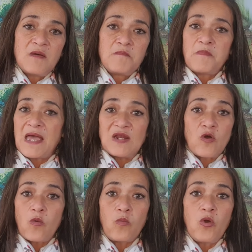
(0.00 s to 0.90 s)
may
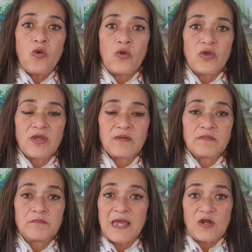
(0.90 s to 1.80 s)
not work,
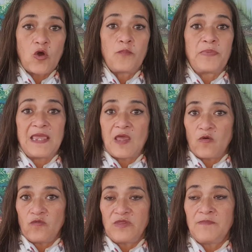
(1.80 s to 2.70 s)
may not be
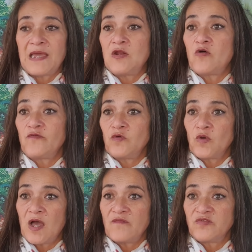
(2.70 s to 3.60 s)
healthy, may not feel
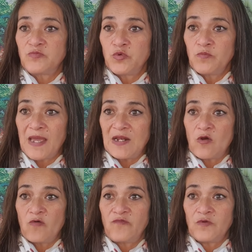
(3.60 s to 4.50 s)
comfortable, may
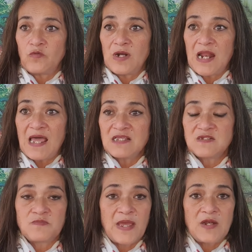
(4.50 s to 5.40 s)
not feel
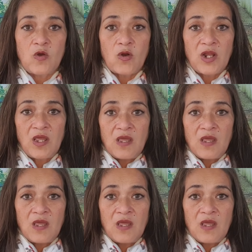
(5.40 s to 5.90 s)
relaxed, may not